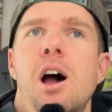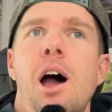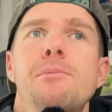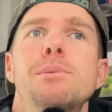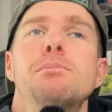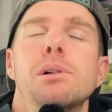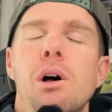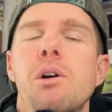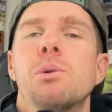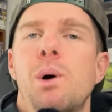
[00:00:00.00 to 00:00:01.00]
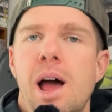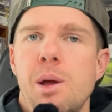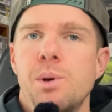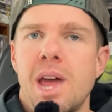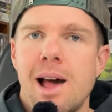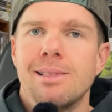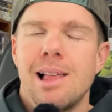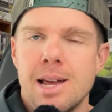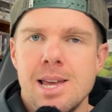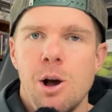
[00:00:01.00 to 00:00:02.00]
I've been blown away with how
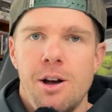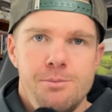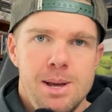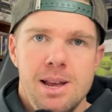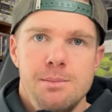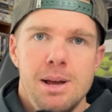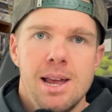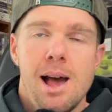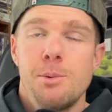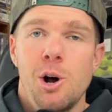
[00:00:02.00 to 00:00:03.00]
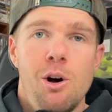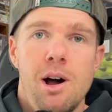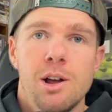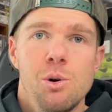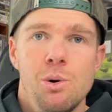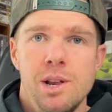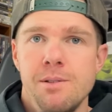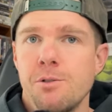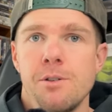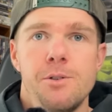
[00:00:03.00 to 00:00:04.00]
lucky I've been being able to hire
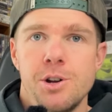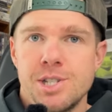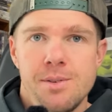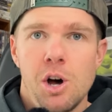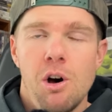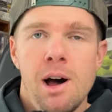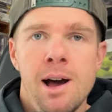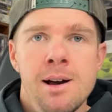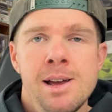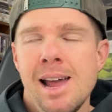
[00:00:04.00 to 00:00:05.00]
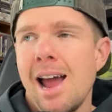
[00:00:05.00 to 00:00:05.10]
Courtney for a first ever hire.